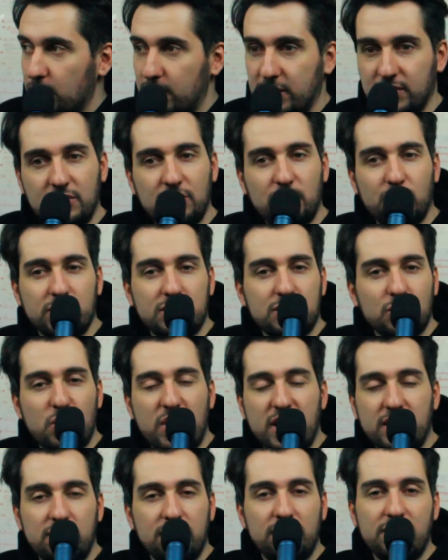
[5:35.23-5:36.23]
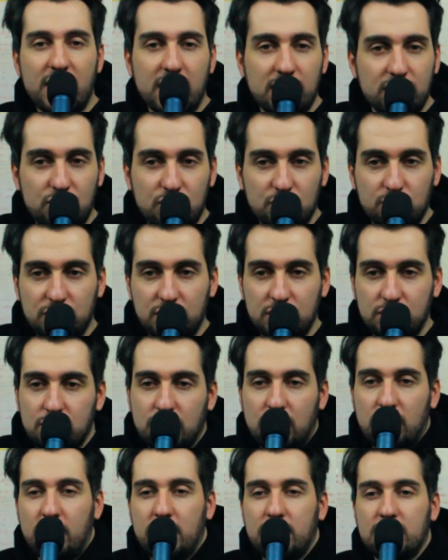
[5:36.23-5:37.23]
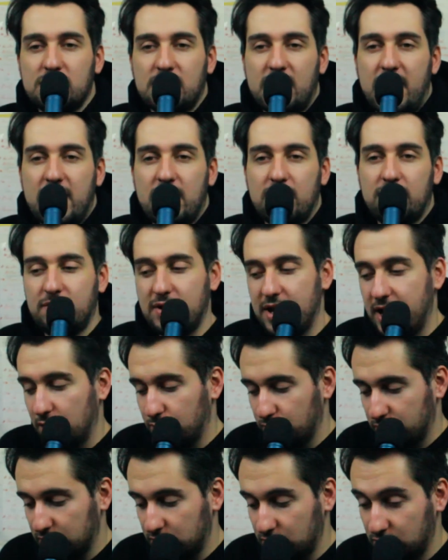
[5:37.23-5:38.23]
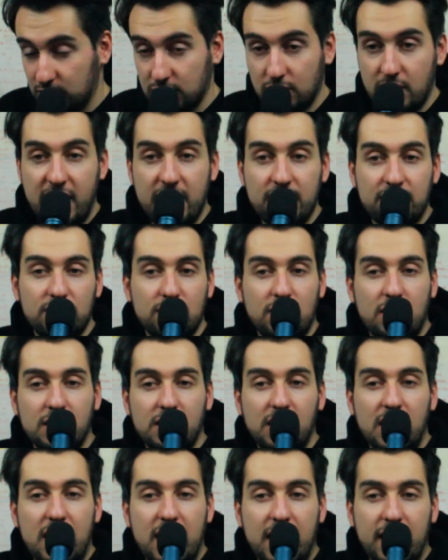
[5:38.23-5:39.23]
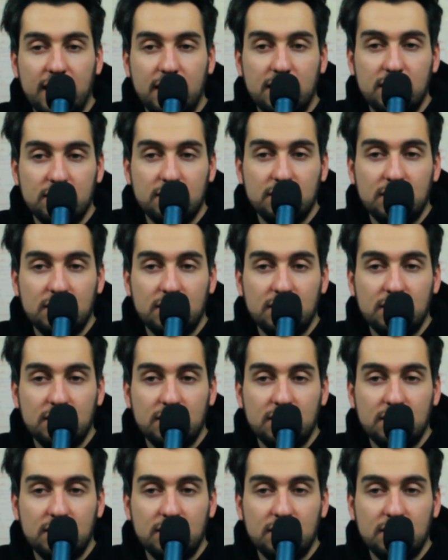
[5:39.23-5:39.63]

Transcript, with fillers: But it was quite fun to me to learn this kind of language, so I thought like,